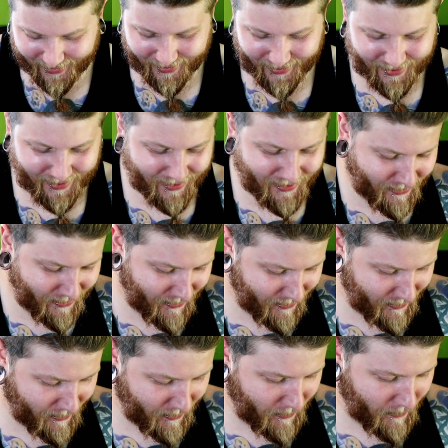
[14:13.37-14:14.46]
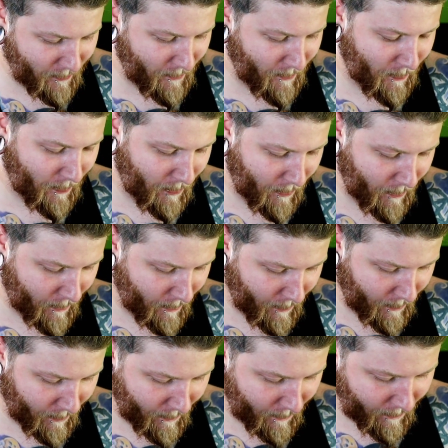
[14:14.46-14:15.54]

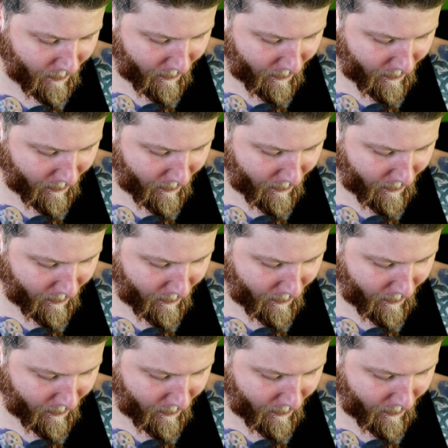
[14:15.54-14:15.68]
(no one is talking)